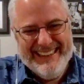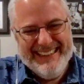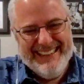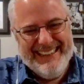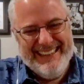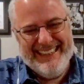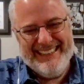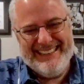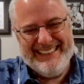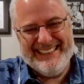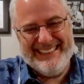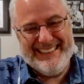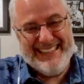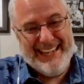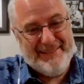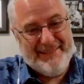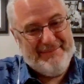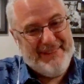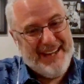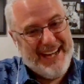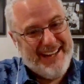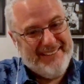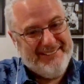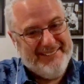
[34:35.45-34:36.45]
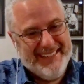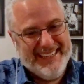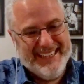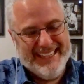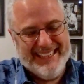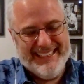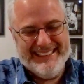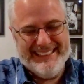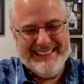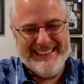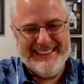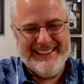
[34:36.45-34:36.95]
is not
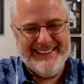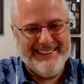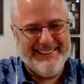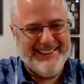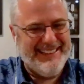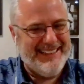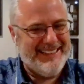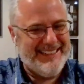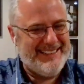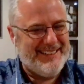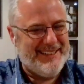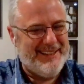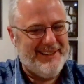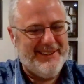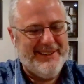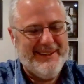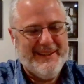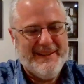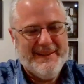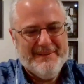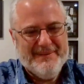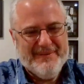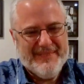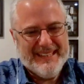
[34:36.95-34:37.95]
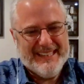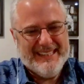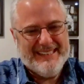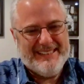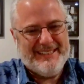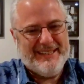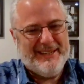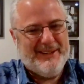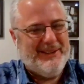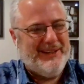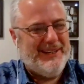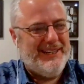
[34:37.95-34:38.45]
Batman,
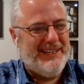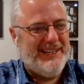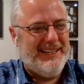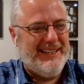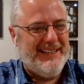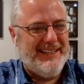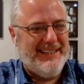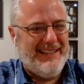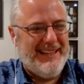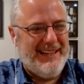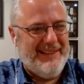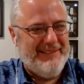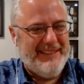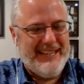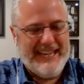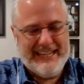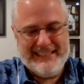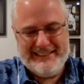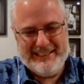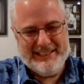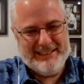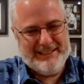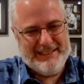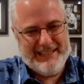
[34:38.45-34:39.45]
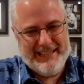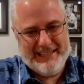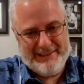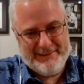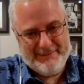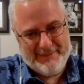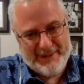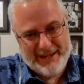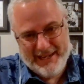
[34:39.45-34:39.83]
so I mean, that's my